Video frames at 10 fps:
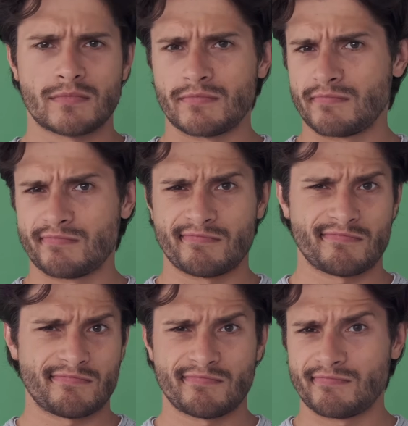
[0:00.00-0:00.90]
so
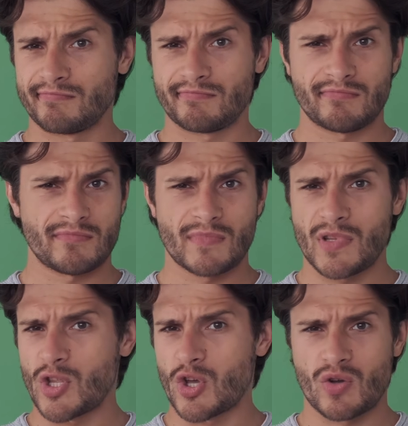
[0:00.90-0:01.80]
painful, but there's
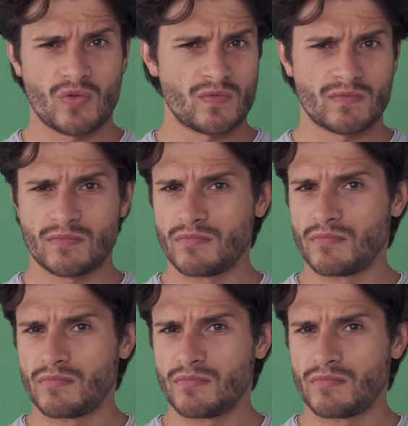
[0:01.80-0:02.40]
also a whole bunch of